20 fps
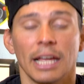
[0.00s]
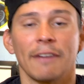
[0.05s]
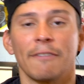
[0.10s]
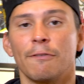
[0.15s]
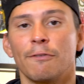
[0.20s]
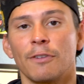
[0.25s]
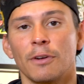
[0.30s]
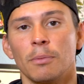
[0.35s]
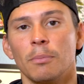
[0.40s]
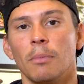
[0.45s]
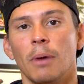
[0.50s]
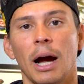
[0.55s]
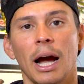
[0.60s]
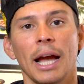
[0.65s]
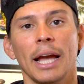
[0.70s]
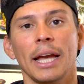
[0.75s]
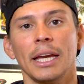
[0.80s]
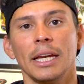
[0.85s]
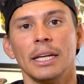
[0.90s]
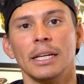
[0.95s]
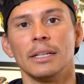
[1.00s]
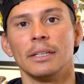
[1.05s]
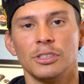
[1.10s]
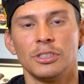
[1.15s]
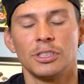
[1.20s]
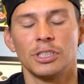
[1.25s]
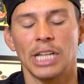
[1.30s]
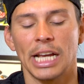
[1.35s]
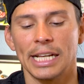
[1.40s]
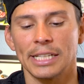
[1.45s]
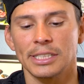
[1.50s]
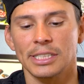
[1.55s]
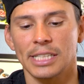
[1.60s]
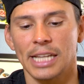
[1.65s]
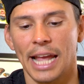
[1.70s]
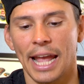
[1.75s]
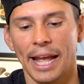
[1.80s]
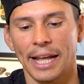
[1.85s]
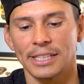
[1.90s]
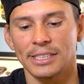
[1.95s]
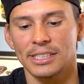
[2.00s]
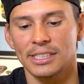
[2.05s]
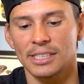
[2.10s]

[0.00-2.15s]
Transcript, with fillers: Like for my chest and